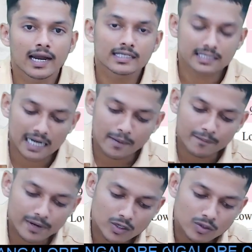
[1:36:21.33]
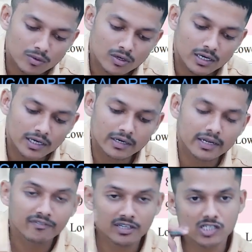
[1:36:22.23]
scrap value, and
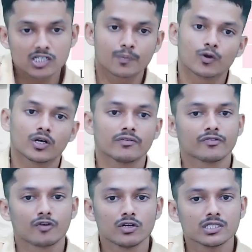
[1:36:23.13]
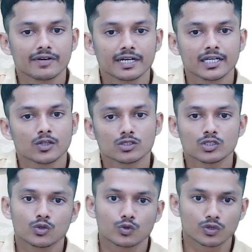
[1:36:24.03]
first step only we found 17,000,
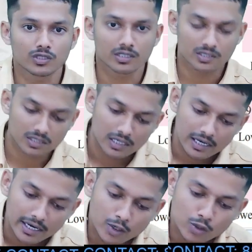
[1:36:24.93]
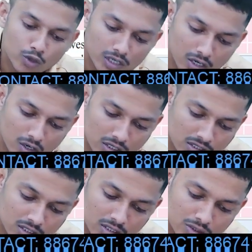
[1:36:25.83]
you took this. Now total cost.
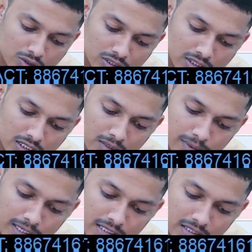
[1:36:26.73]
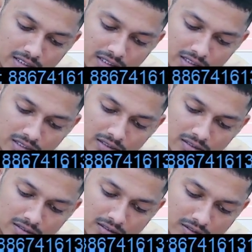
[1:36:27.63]
So this plus this.
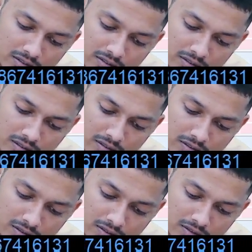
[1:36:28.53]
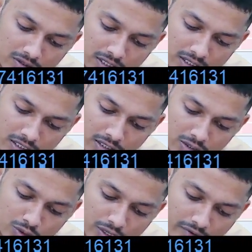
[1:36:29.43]
Okay, these
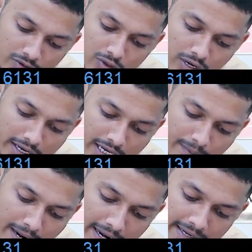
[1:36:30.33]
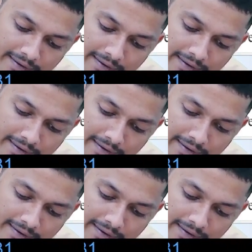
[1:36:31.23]
two you have to do, keep adding.